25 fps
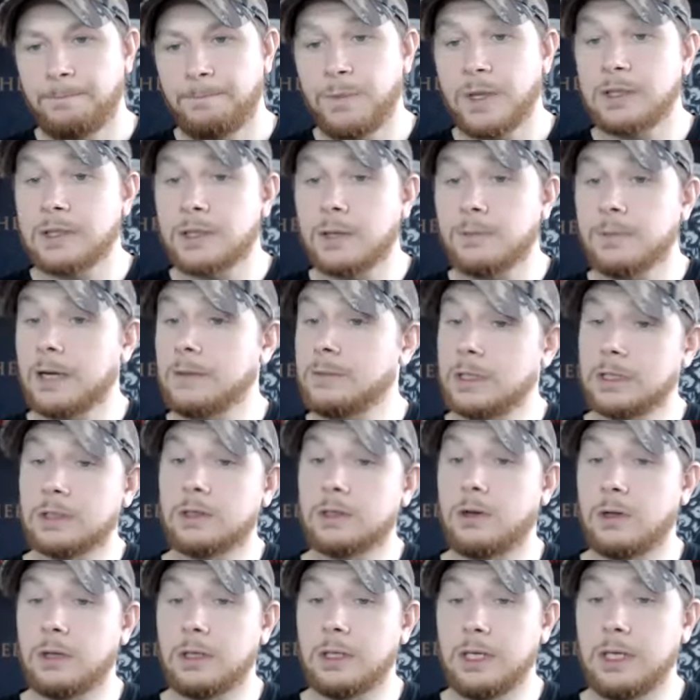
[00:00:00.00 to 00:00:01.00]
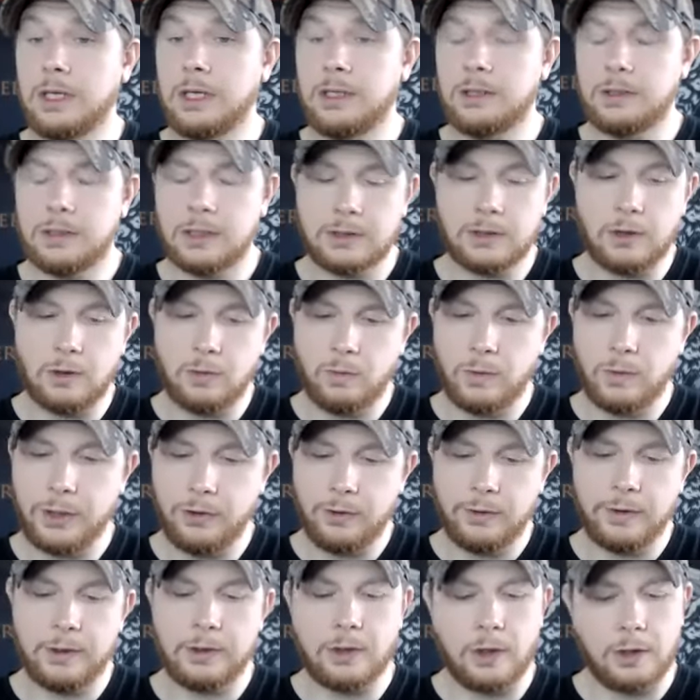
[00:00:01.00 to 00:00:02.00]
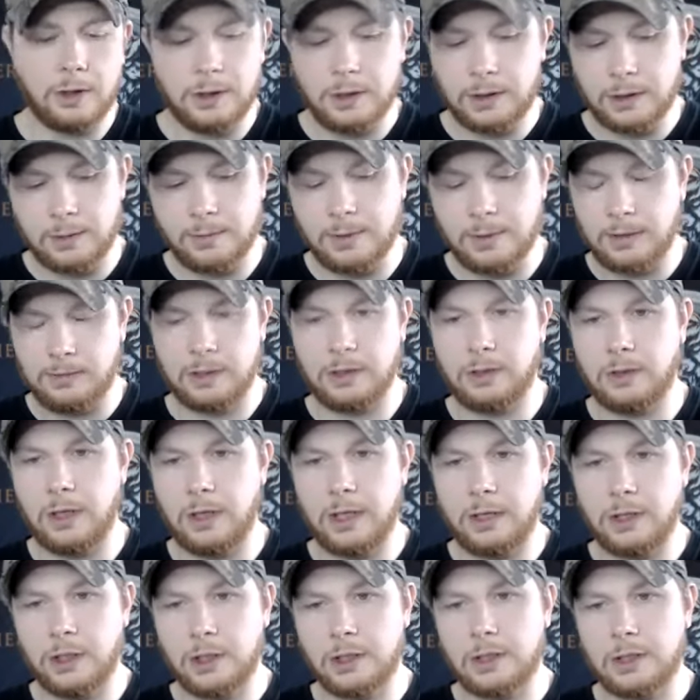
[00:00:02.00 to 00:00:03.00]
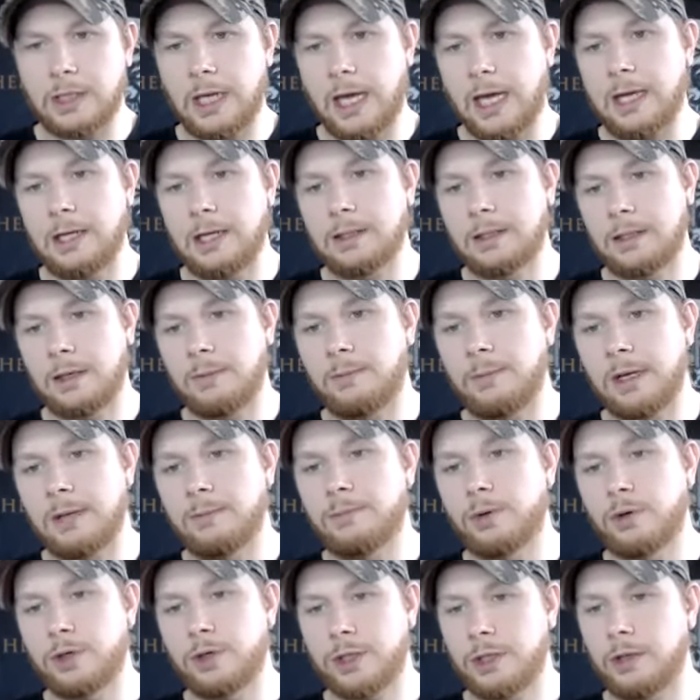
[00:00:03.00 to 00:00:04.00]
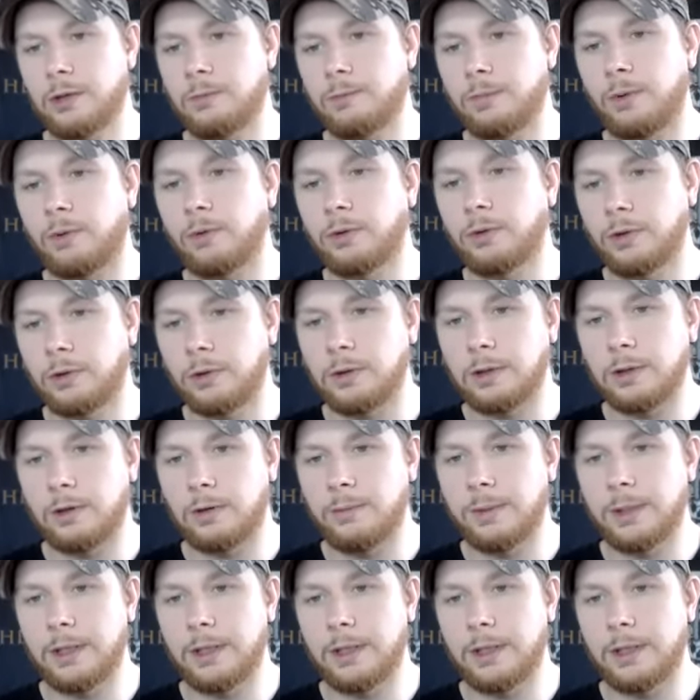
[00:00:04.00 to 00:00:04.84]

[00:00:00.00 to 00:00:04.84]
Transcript: And sometimes that's all it needs. It's all when you're in the darkness, sometimes it, just takes somebody pushing the boulder a little